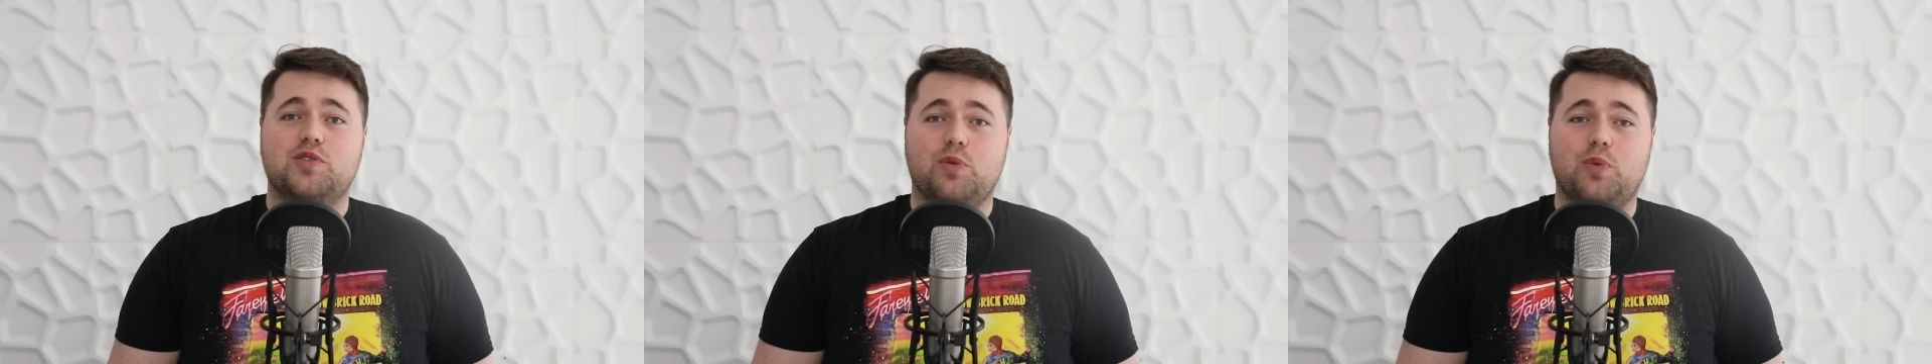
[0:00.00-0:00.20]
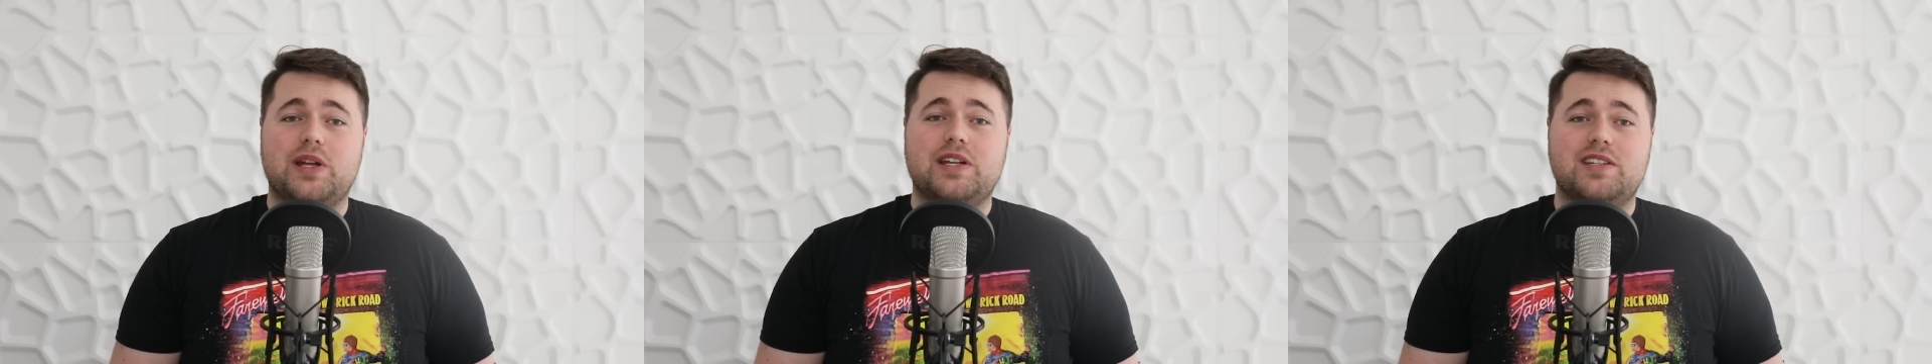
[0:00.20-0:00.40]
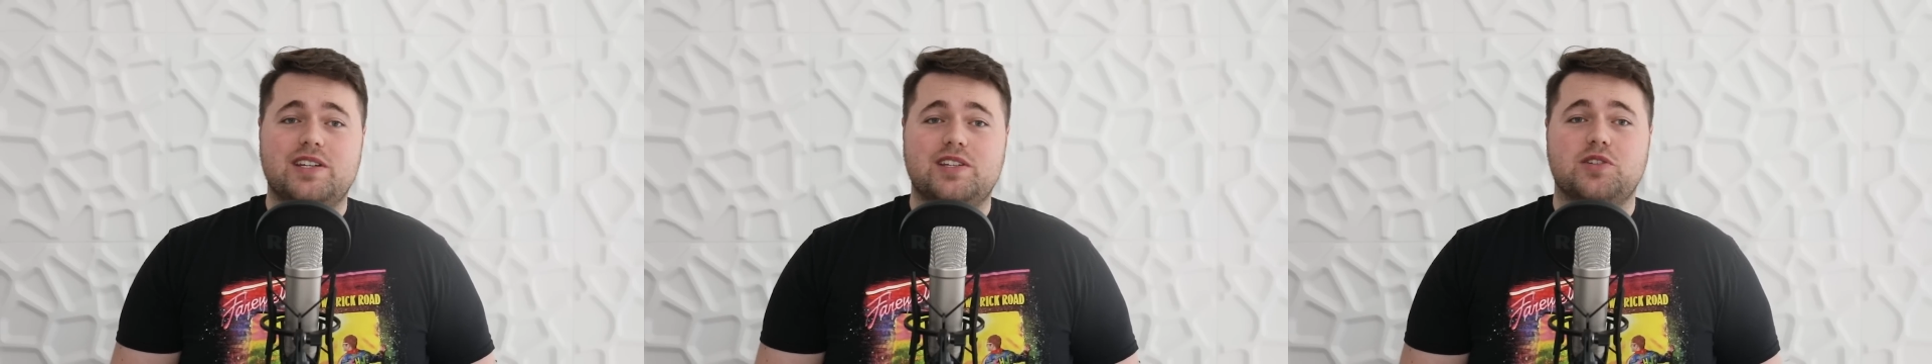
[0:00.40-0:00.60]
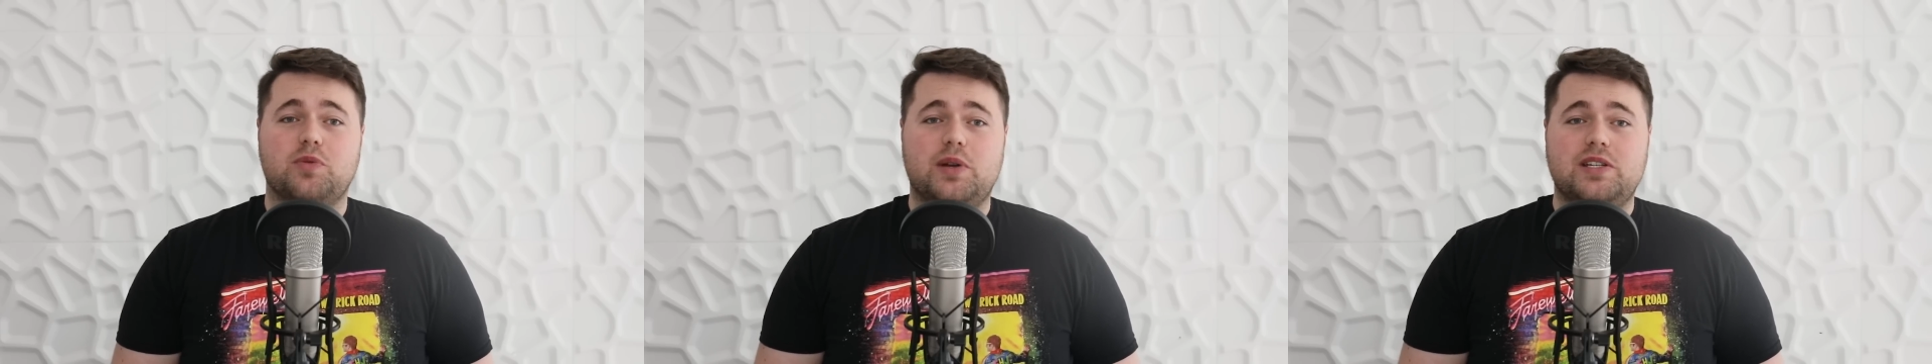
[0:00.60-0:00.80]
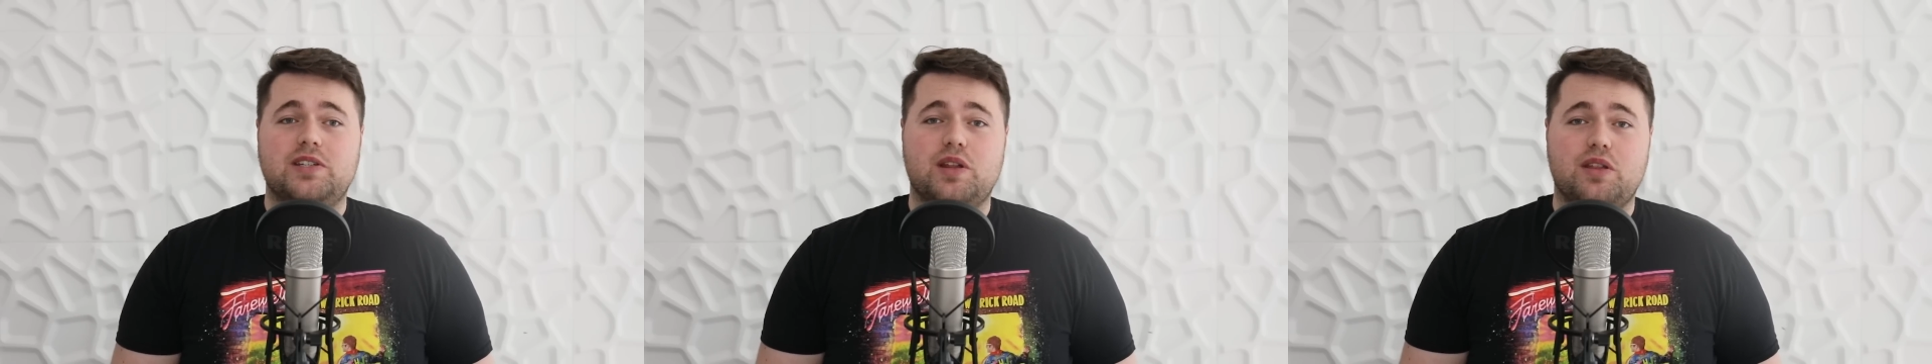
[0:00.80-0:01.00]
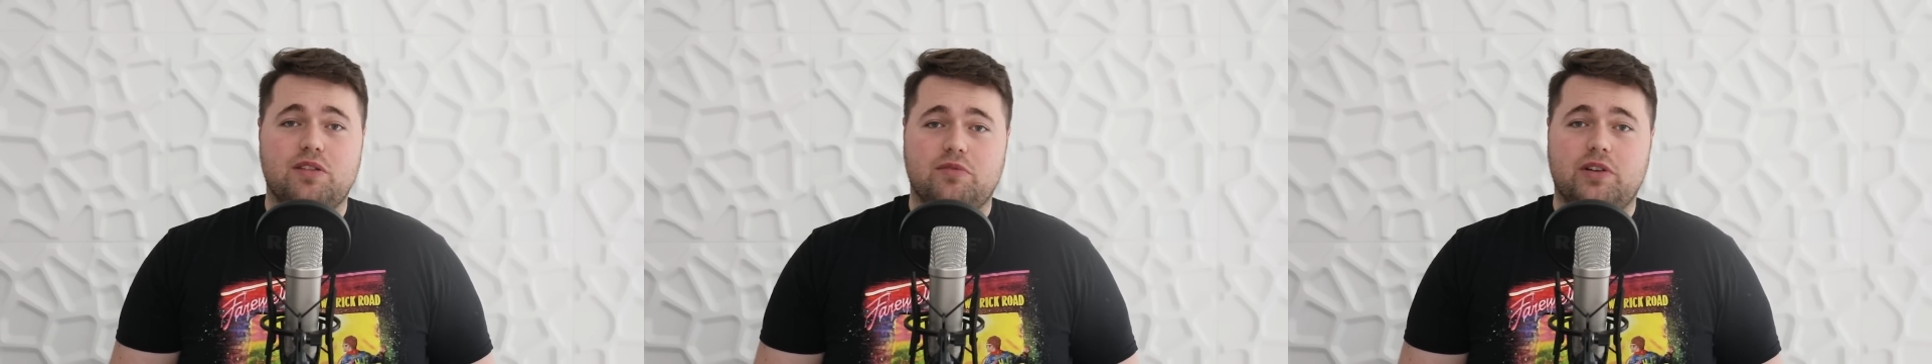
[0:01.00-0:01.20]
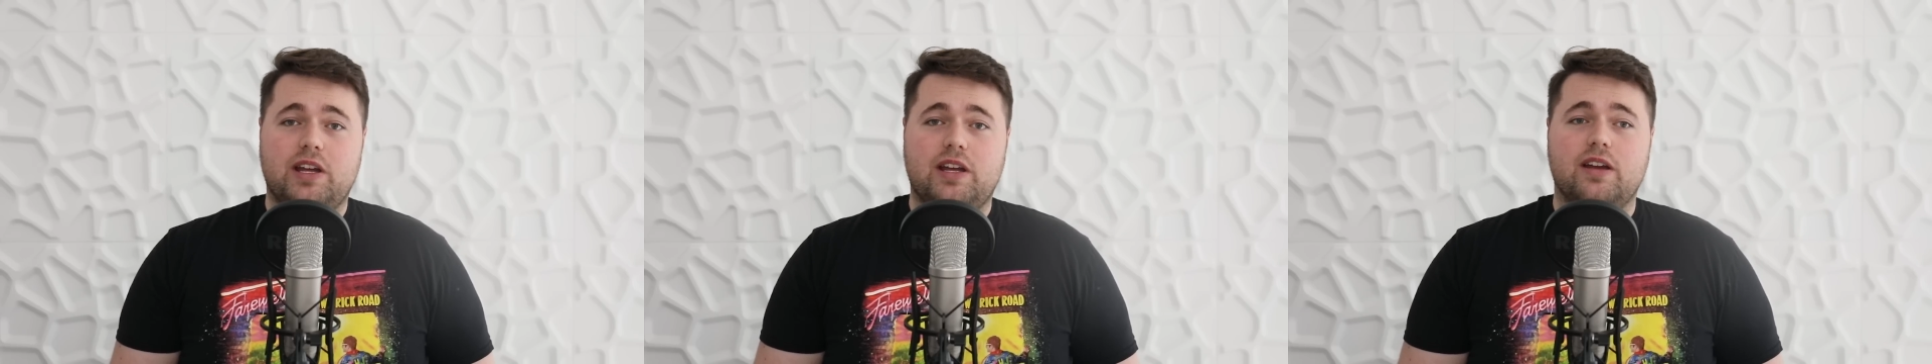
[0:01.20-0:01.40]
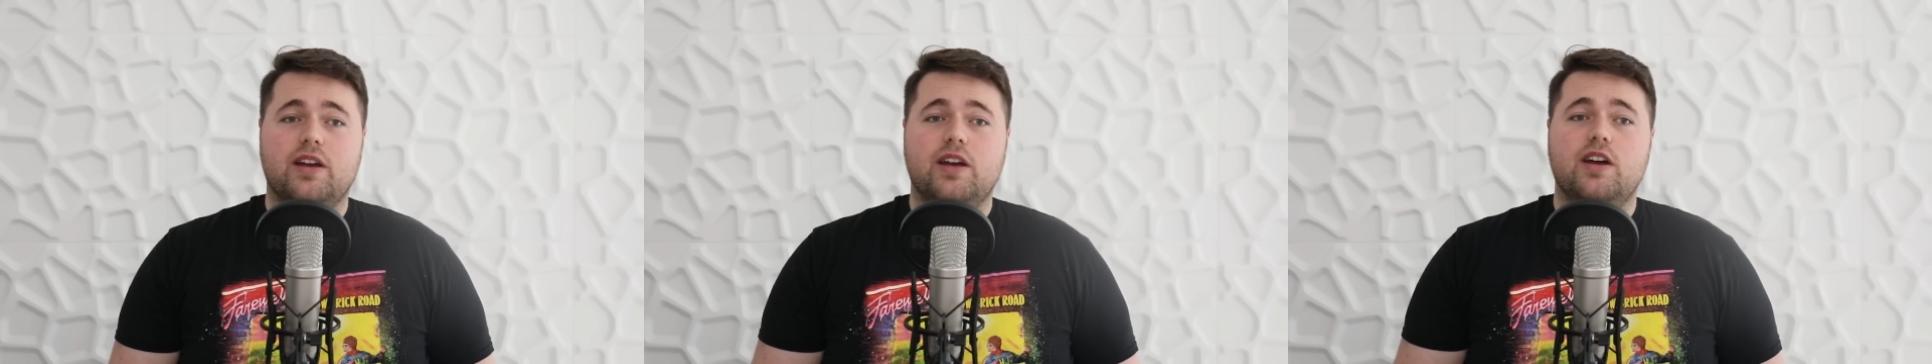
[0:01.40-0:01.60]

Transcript: 2023.